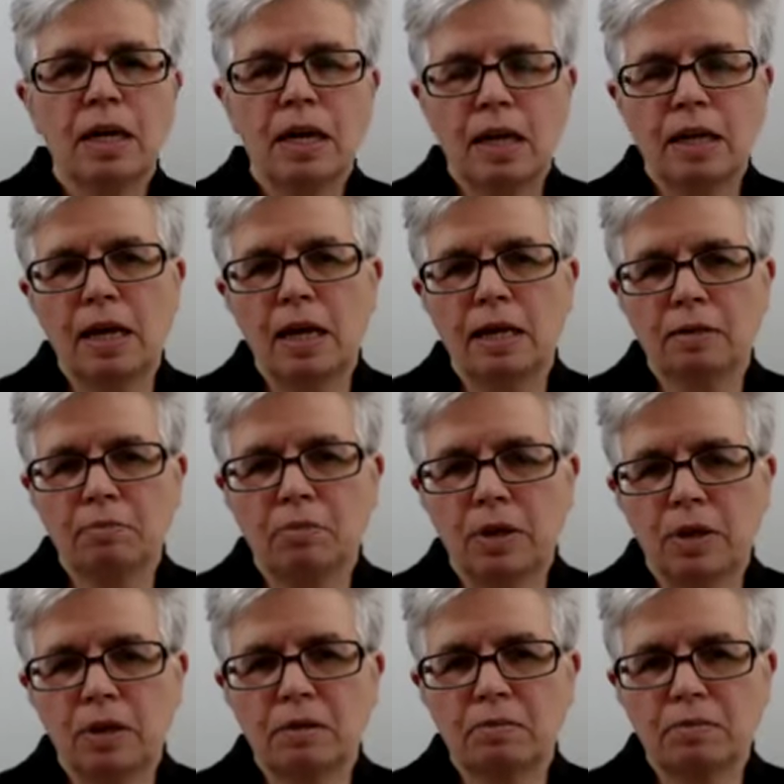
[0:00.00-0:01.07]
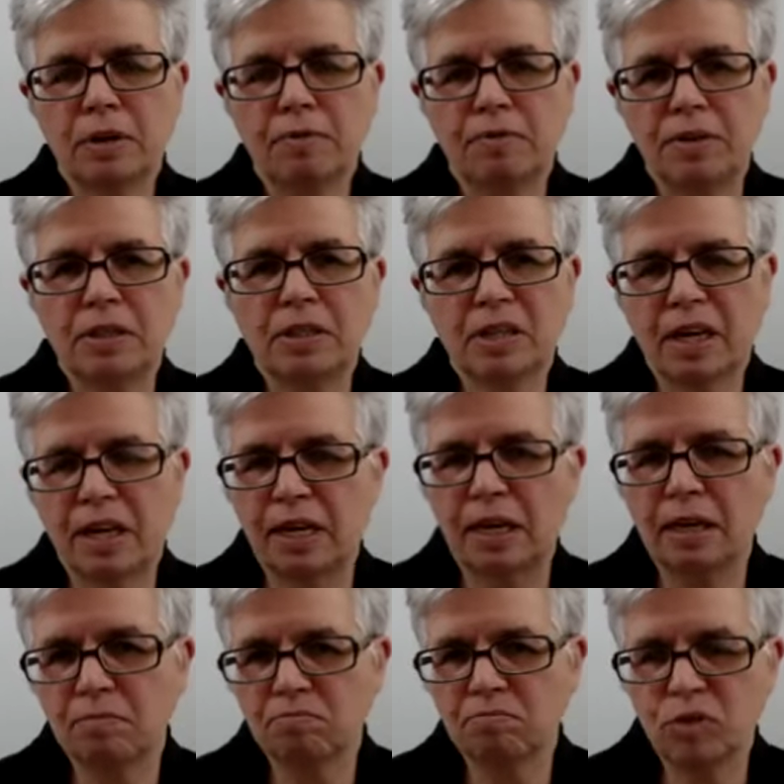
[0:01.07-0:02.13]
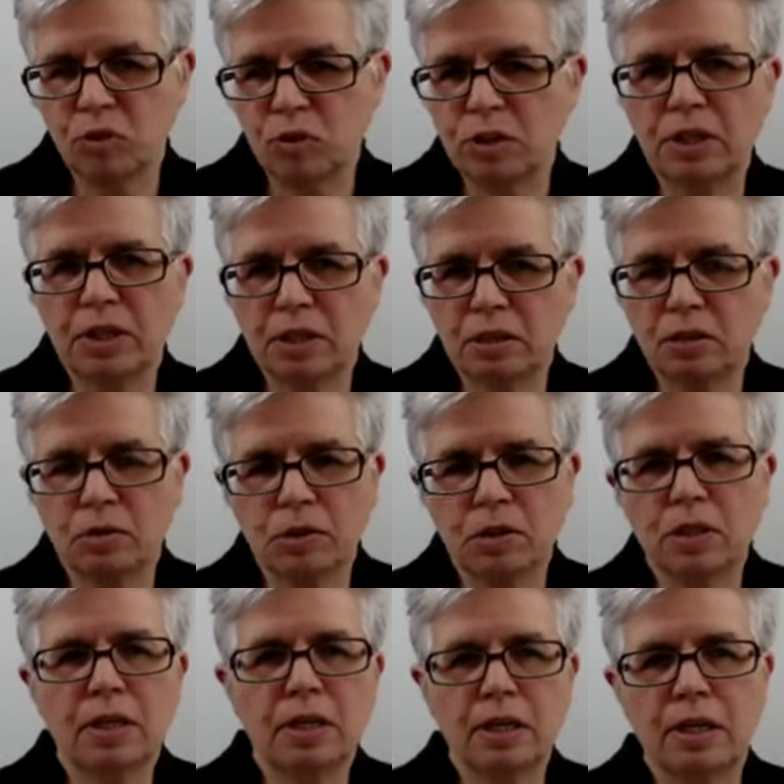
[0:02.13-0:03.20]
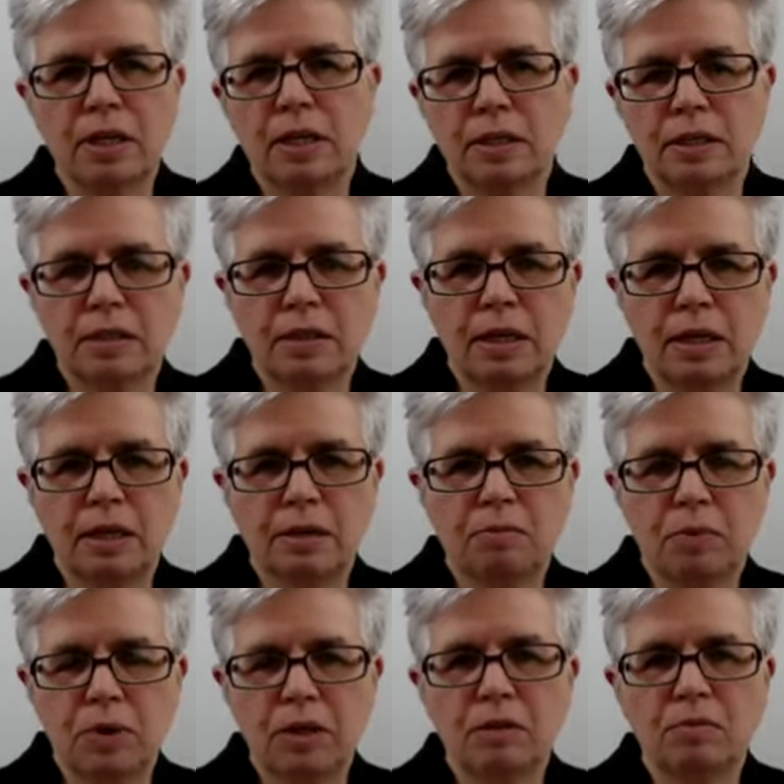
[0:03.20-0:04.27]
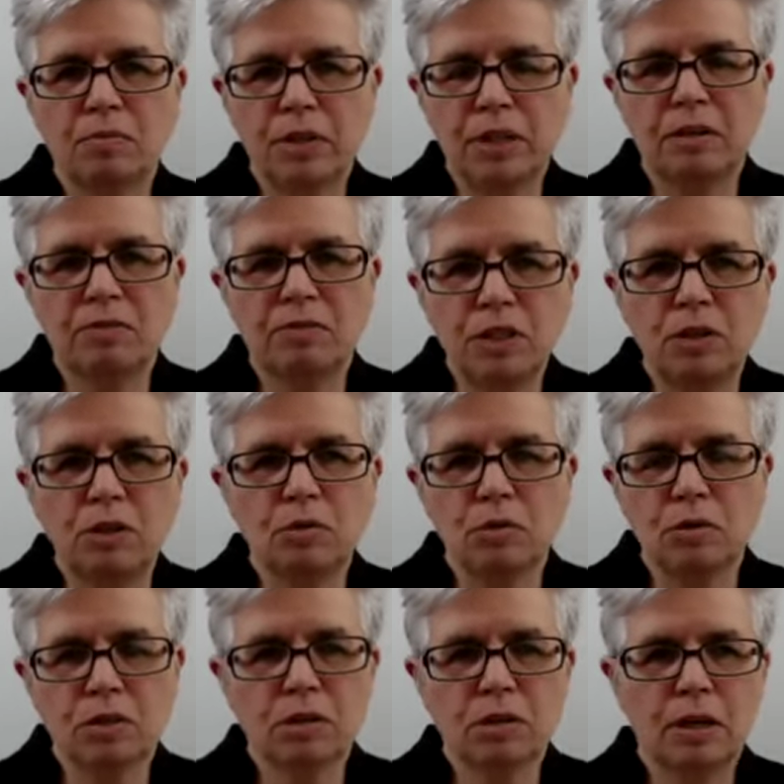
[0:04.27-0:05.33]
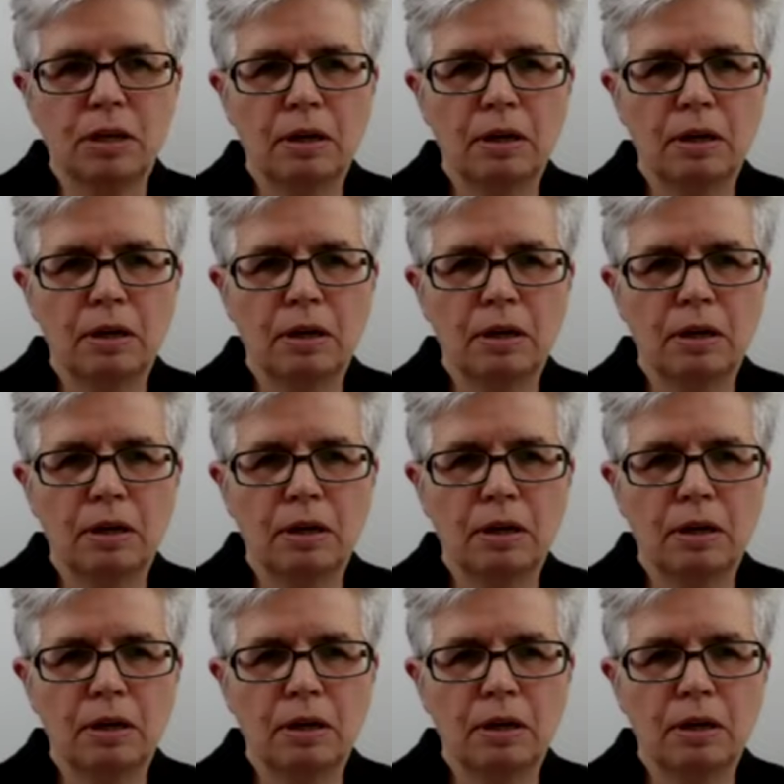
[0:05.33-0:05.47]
And that will, if it's getting dirtier and dirtier, it it will reduce,